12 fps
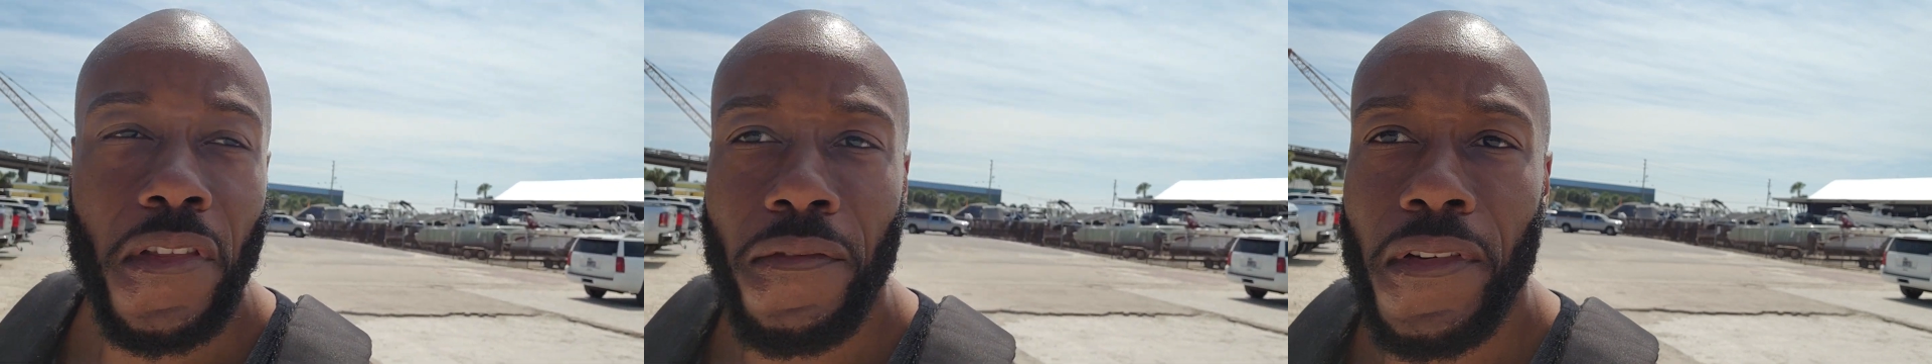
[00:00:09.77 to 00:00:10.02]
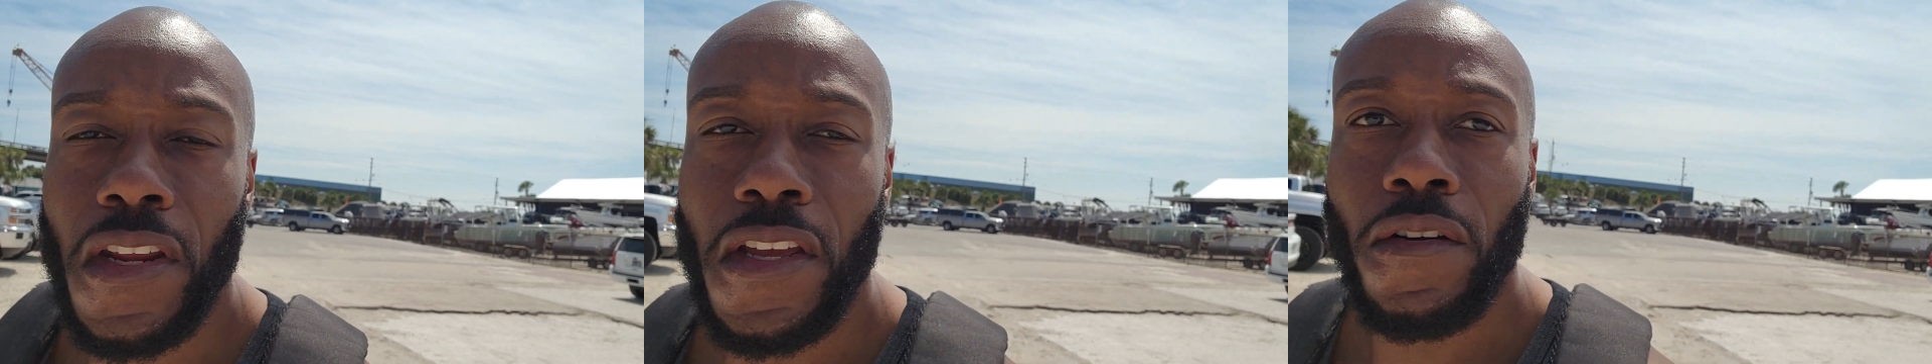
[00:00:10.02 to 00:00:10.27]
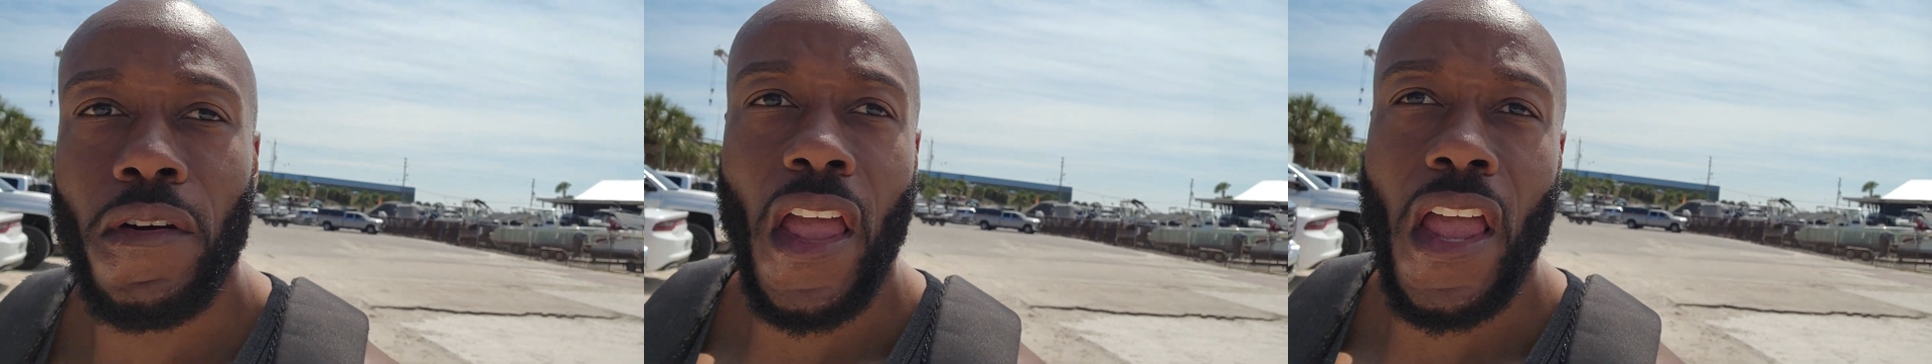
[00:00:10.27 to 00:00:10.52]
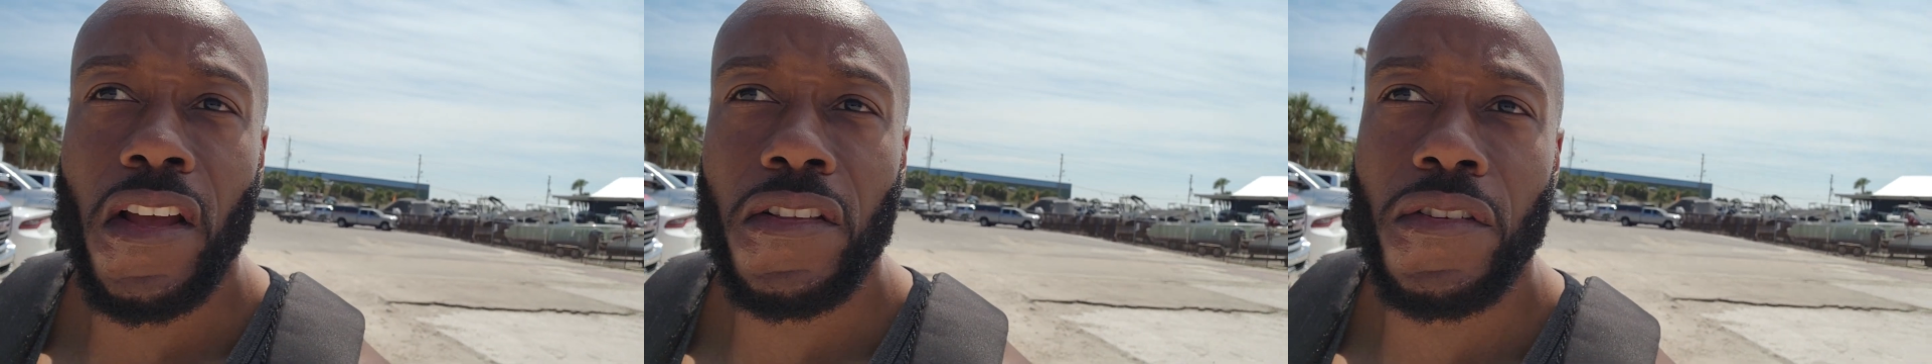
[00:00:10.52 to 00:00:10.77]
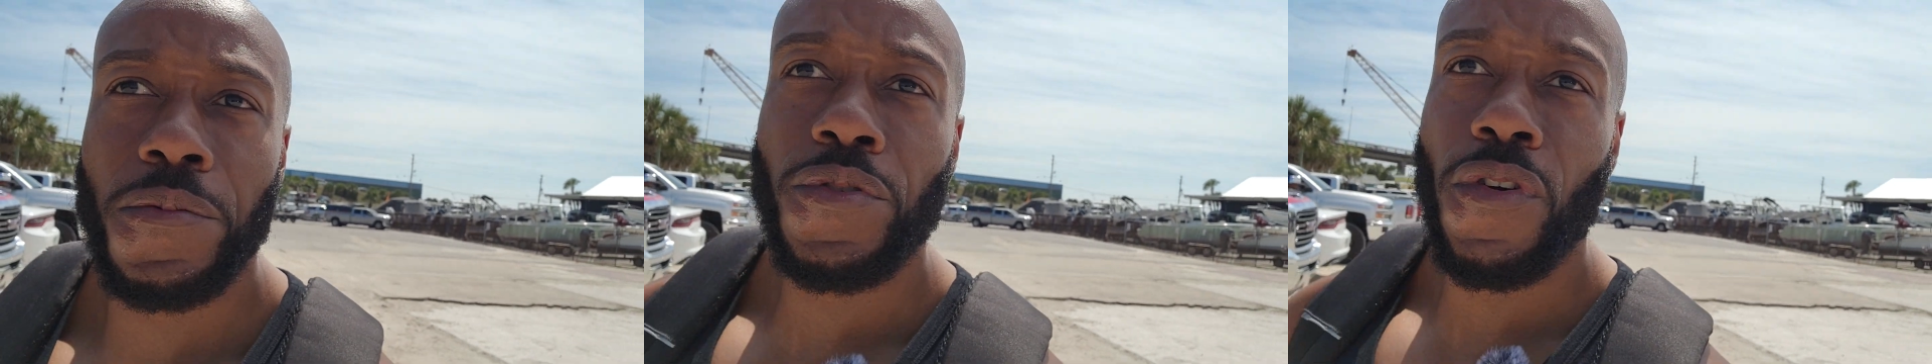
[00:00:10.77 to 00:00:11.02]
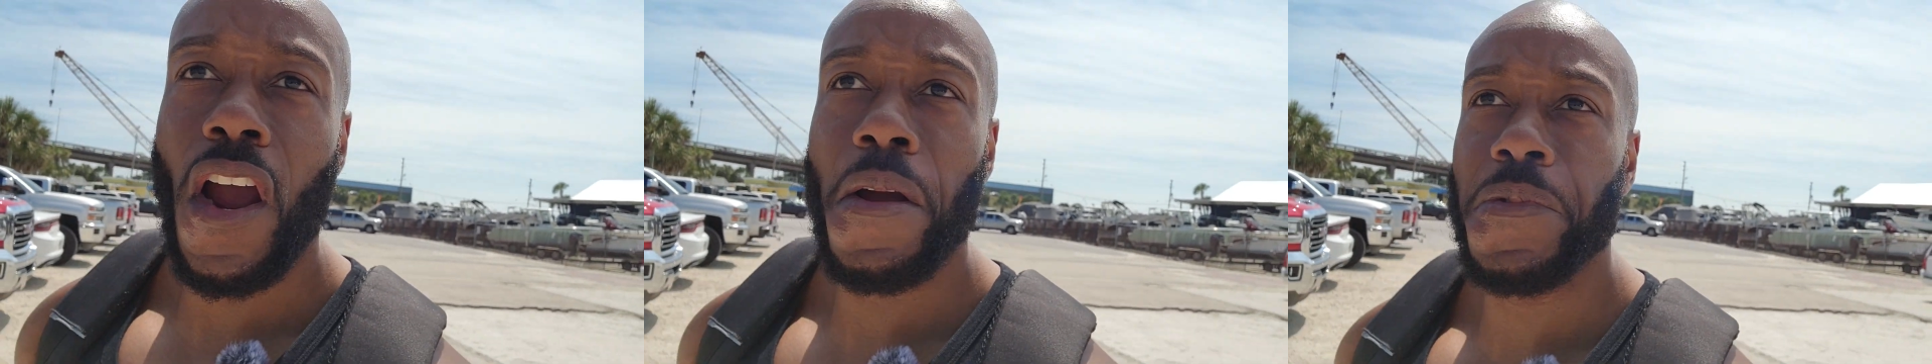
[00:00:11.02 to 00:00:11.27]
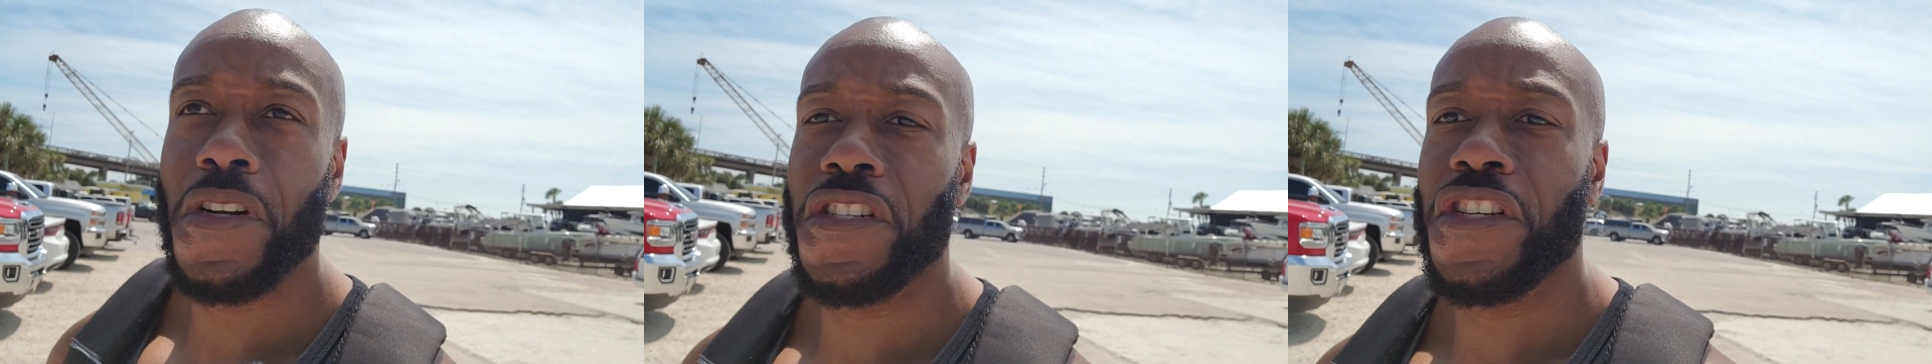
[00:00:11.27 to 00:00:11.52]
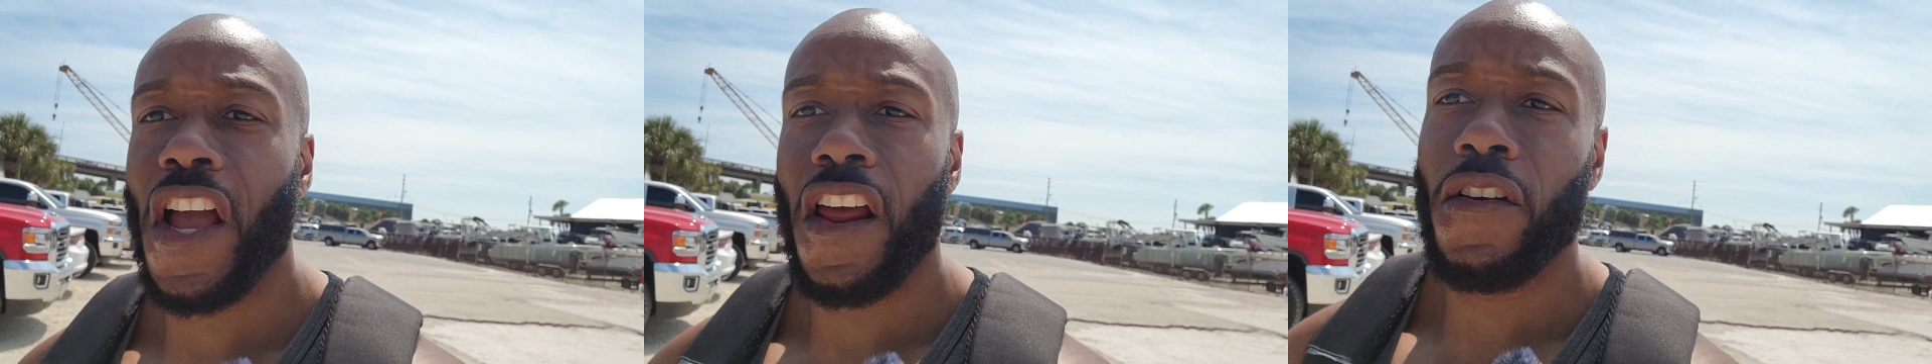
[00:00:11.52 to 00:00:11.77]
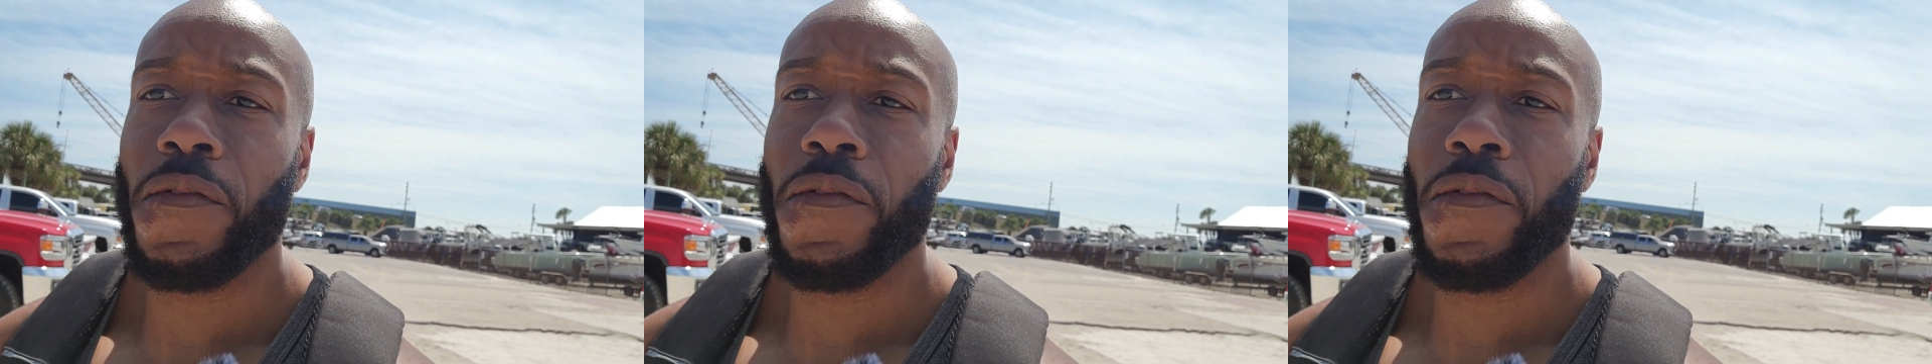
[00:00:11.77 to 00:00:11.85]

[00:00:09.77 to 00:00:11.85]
video and subscribe to the channel.